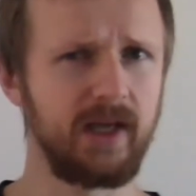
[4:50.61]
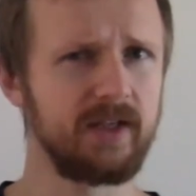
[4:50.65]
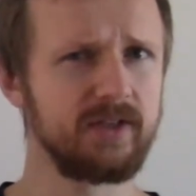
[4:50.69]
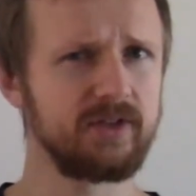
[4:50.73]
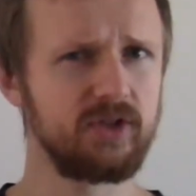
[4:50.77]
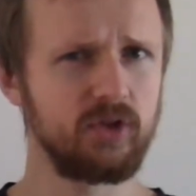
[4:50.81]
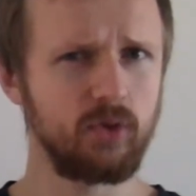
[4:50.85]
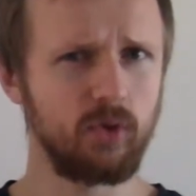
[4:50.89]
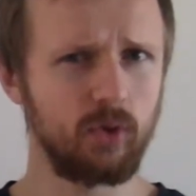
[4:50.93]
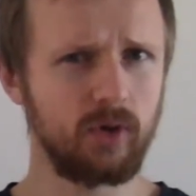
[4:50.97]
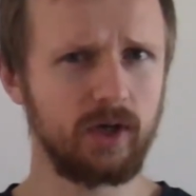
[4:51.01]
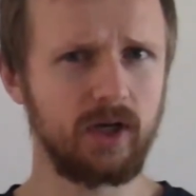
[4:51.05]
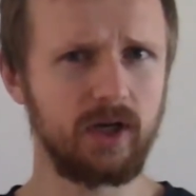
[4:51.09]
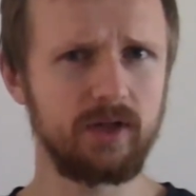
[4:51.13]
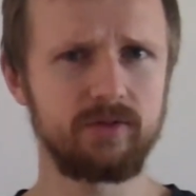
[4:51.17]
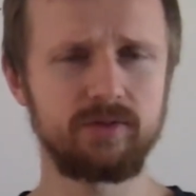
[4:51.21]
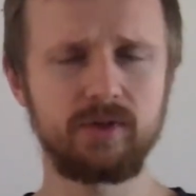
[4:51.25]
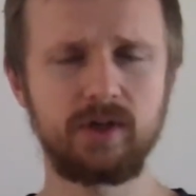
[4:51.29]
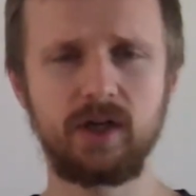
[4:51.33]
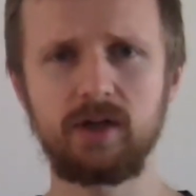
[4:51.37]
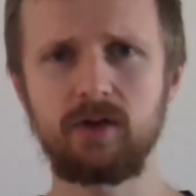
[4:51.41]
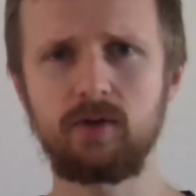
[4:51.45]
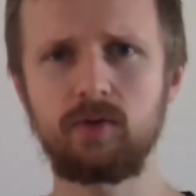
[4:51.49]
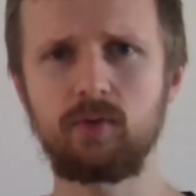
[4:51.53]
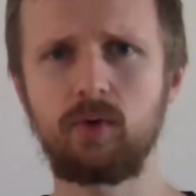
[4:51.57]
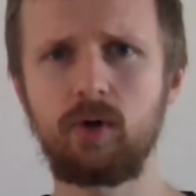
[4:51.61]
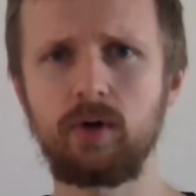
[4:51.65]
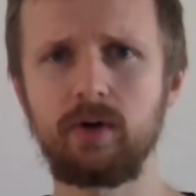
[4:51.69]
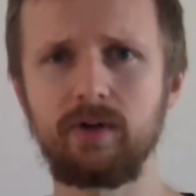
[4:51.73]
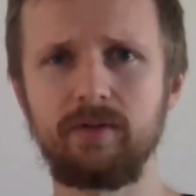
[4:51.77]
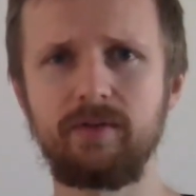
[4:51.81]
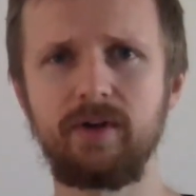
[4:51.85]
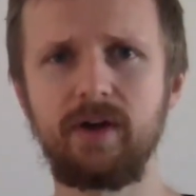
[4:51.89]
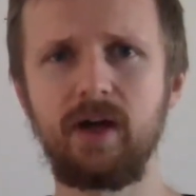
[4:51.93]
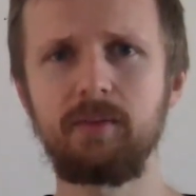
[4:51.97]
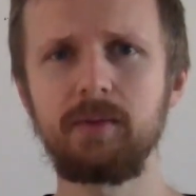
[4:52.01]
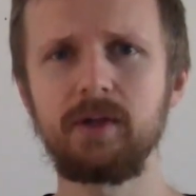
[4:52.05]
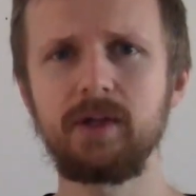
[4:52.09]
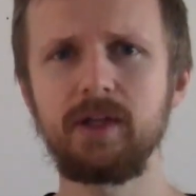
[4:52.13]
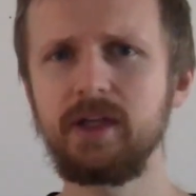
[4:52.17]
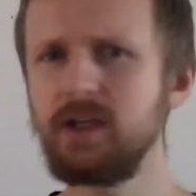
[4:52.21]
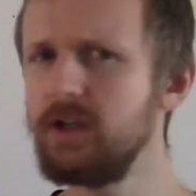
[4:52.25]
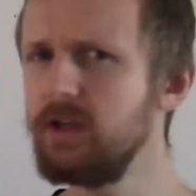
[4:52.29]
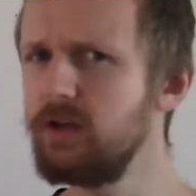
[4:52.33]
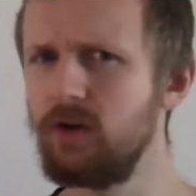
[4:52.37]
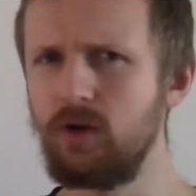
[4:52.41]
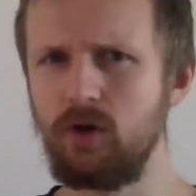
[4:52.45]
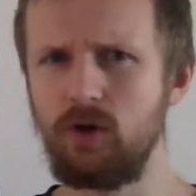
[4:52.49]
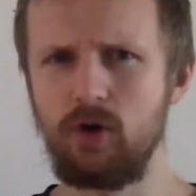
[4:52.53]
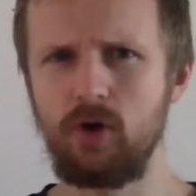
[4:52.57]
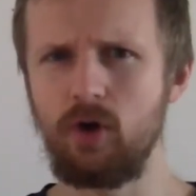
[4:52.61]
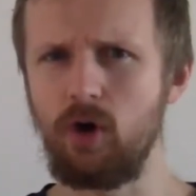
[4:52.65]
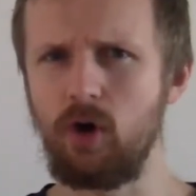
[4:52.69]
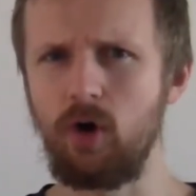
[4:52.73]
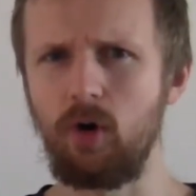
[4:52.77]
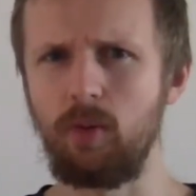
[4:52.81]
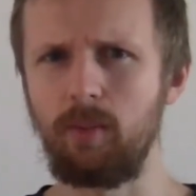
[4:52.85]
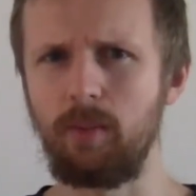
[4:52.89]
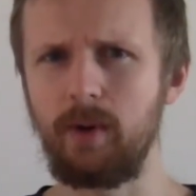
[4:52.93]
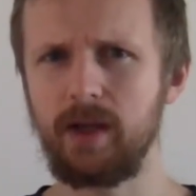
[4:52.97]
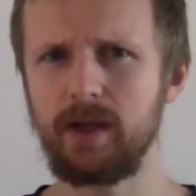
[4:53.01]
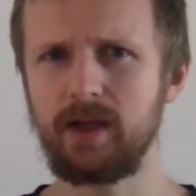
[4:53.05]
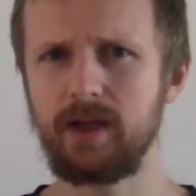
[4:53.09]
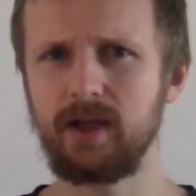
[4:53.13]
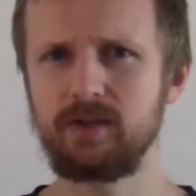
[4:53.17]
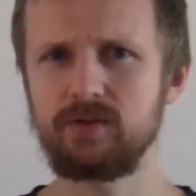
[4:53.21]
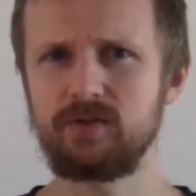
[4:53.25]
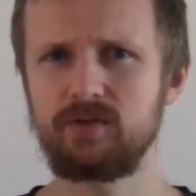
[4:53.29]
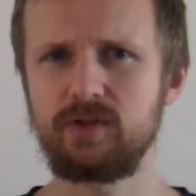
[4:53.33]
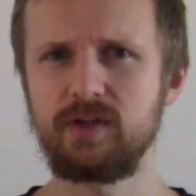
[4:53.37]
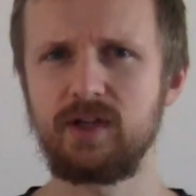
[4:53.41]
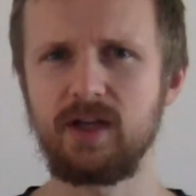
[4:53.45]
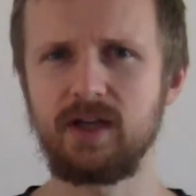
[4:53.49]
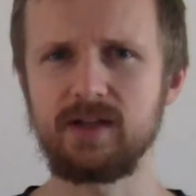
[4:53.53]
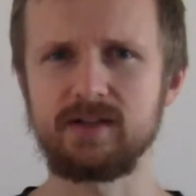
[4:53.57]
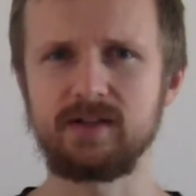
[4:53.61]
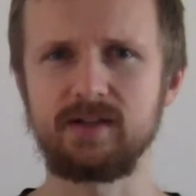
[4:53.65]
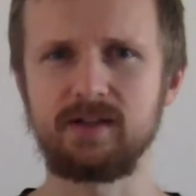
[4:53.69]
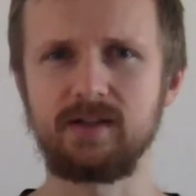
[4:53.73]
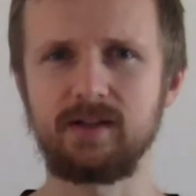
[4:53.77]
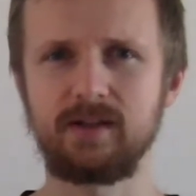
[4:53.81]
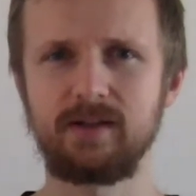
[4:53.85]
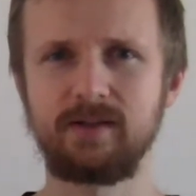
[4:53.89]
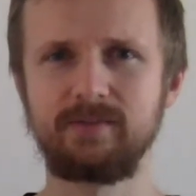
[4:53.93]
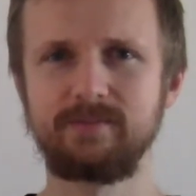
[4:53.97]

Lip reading: Has your country got a royal family? No, my country doesn't.